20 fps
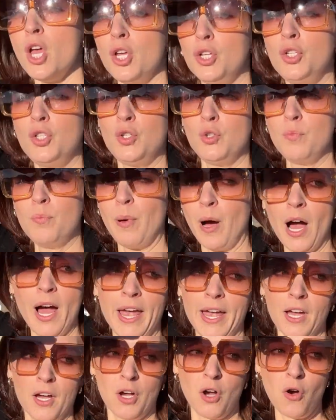to
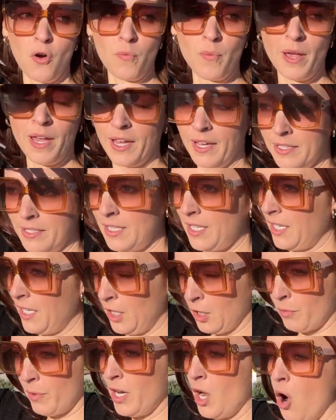buy a home, and
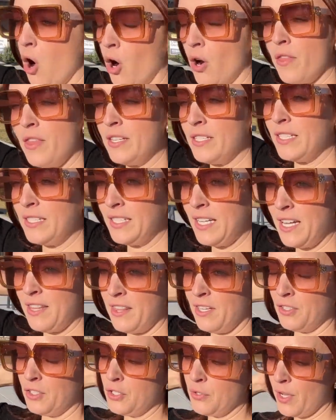here we are. This is it.
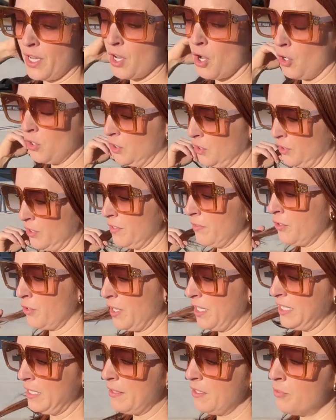They're doing all sorts of
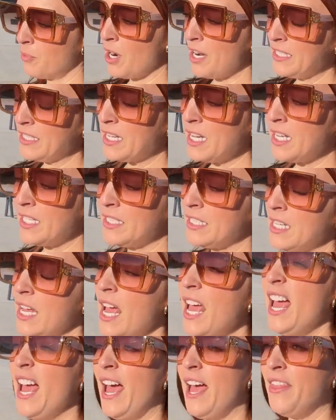crazy price cuts
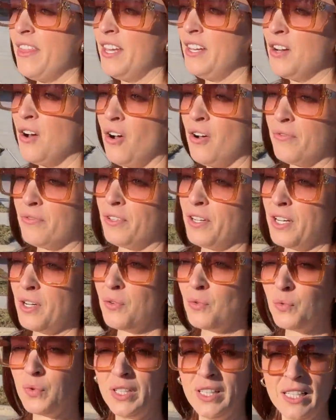and then offering
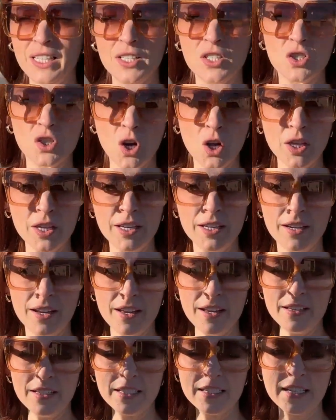really solid
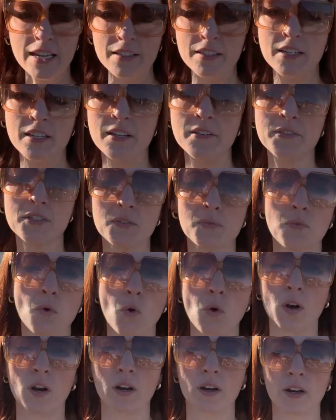incentives
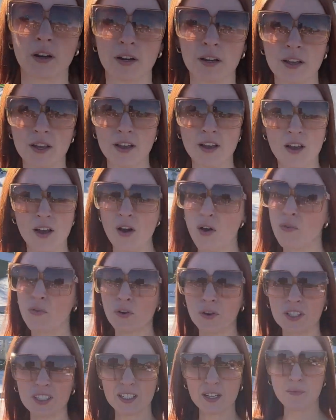for
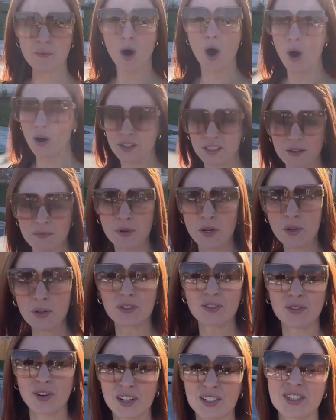some awesome new
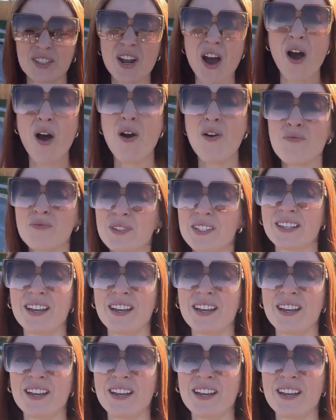construction homes.